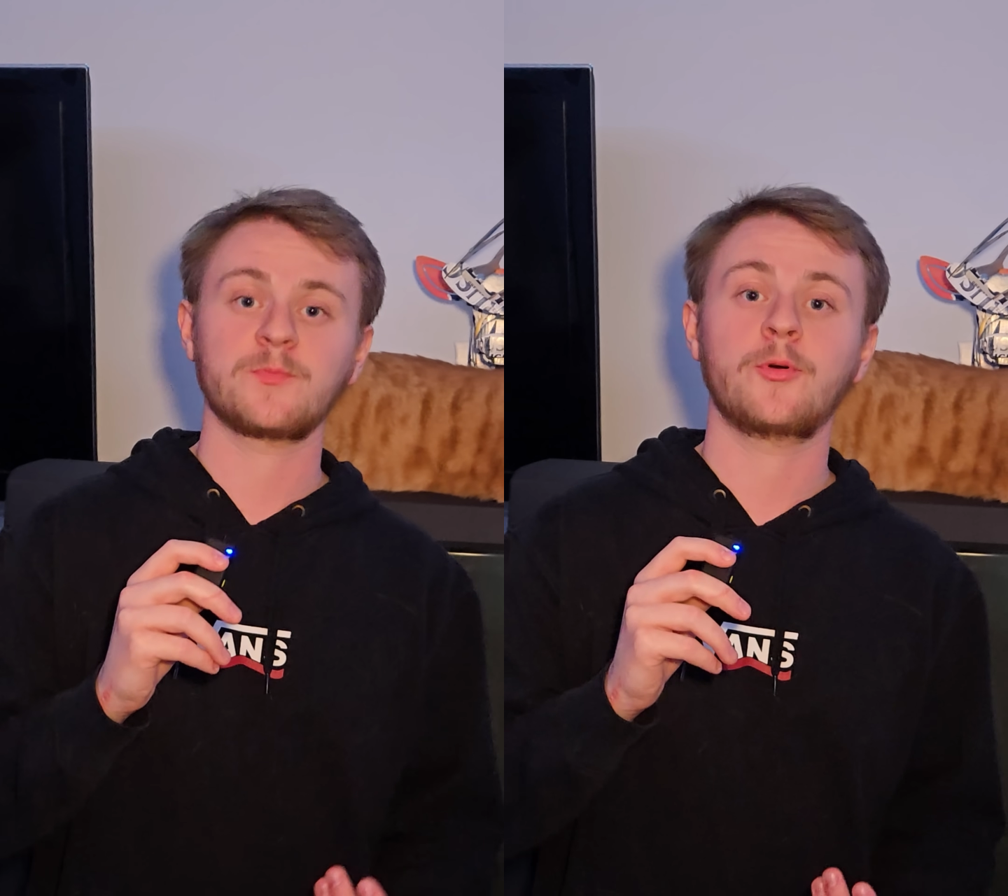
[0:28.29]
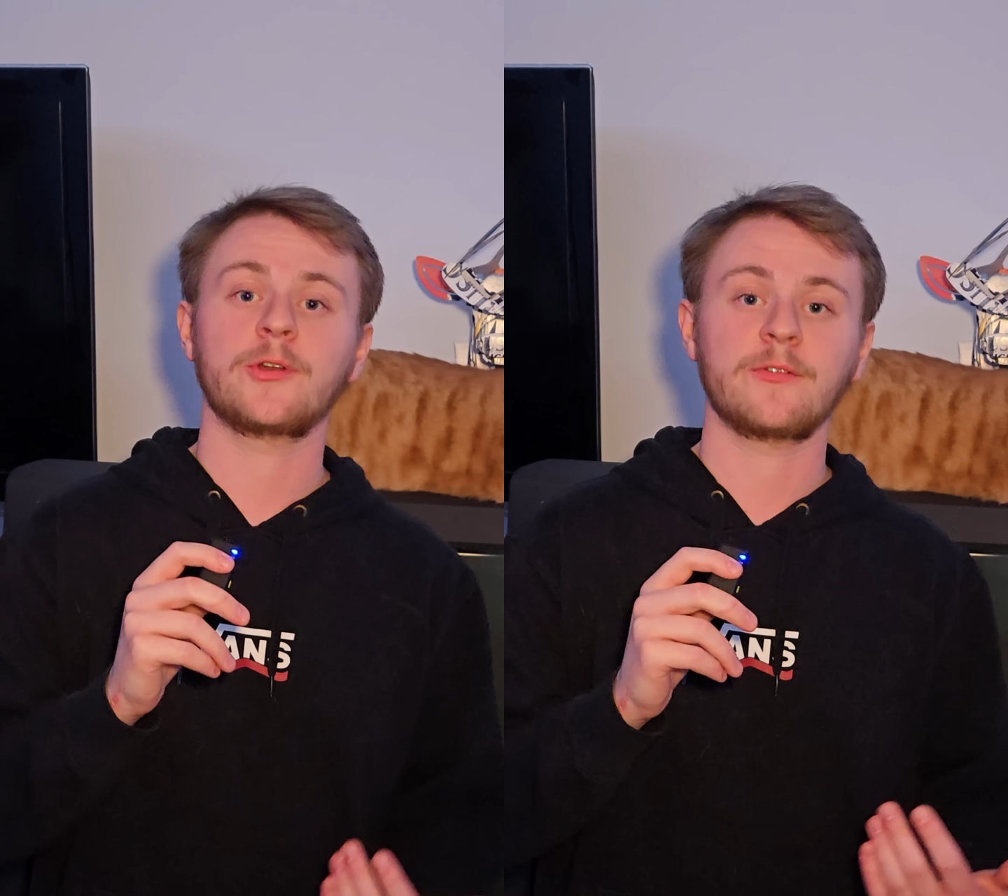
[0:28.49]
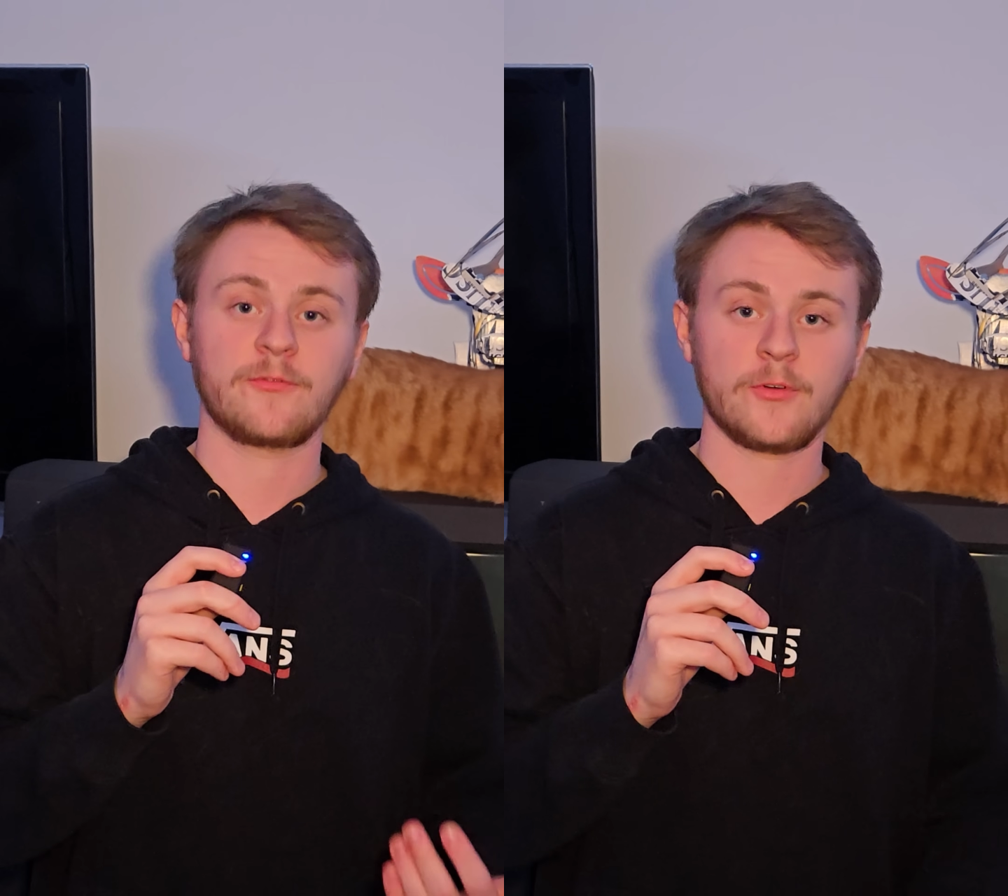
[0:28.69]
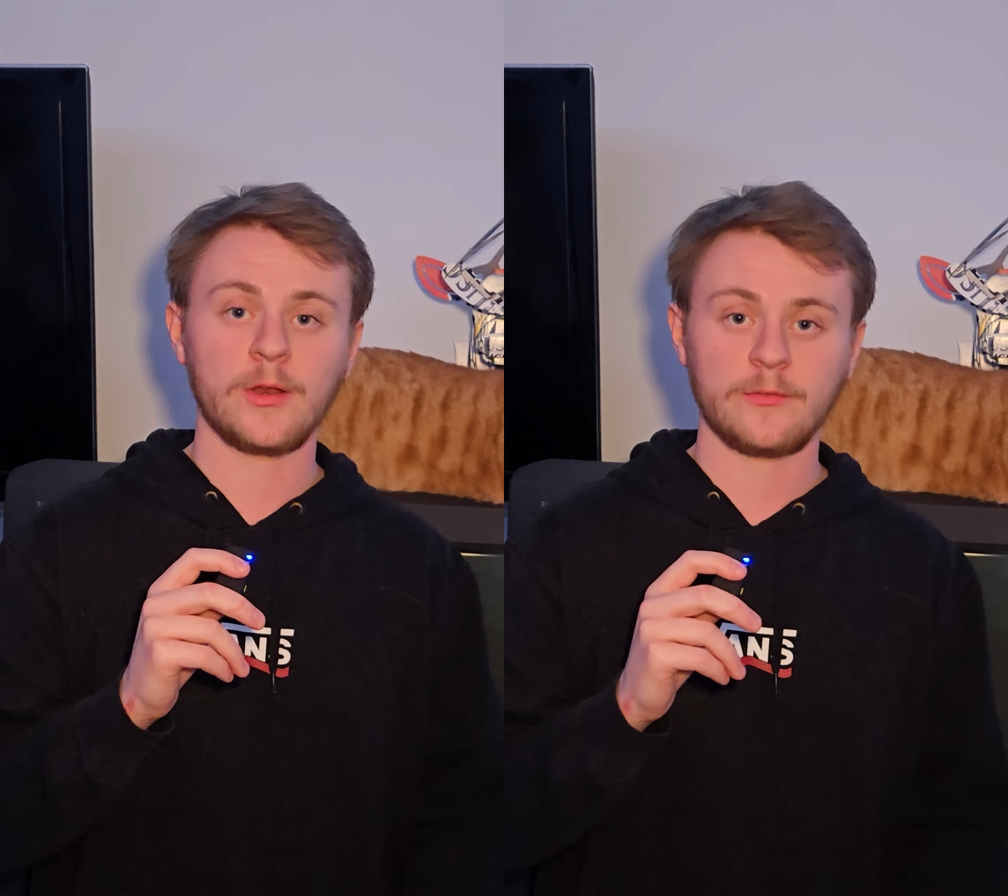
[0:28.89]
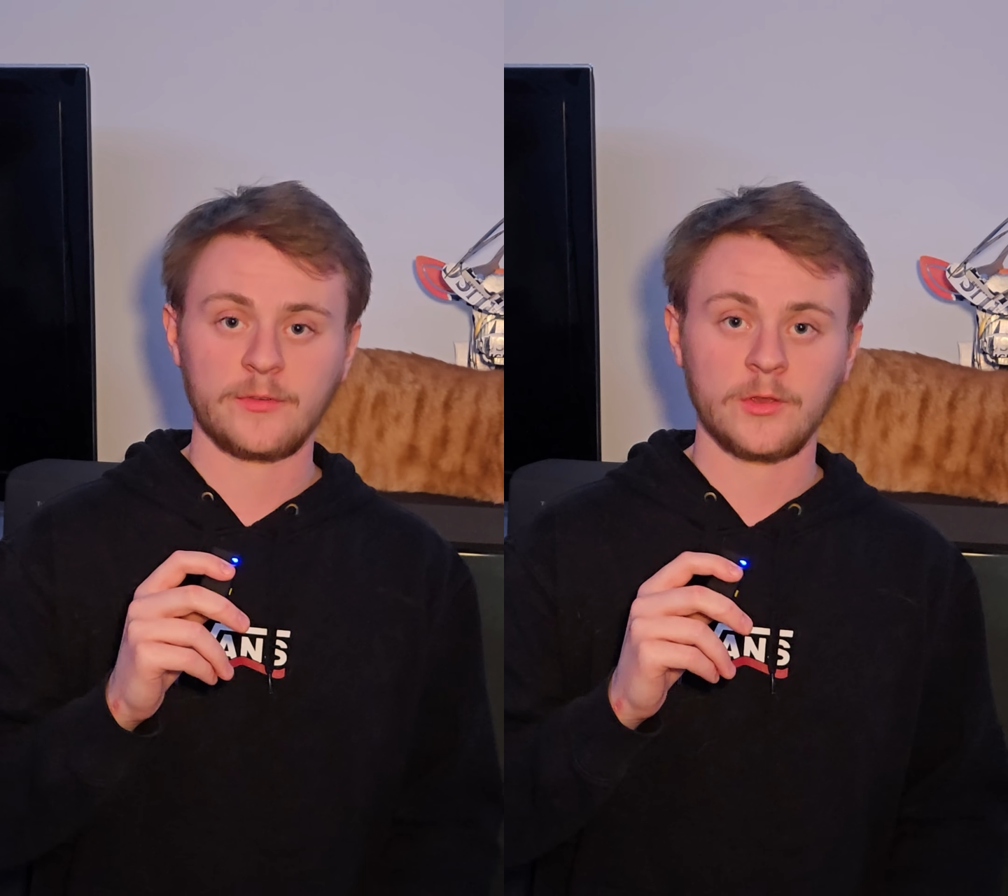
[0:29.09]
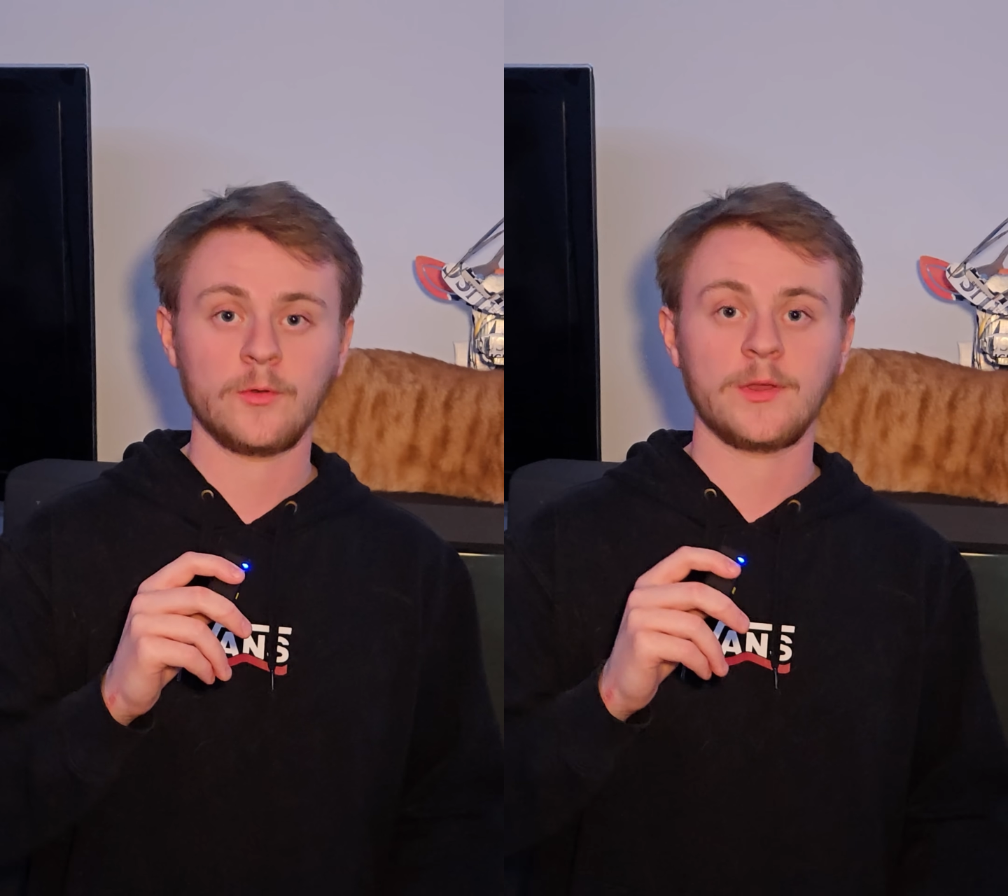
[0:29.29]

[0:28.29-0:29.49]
put in front of you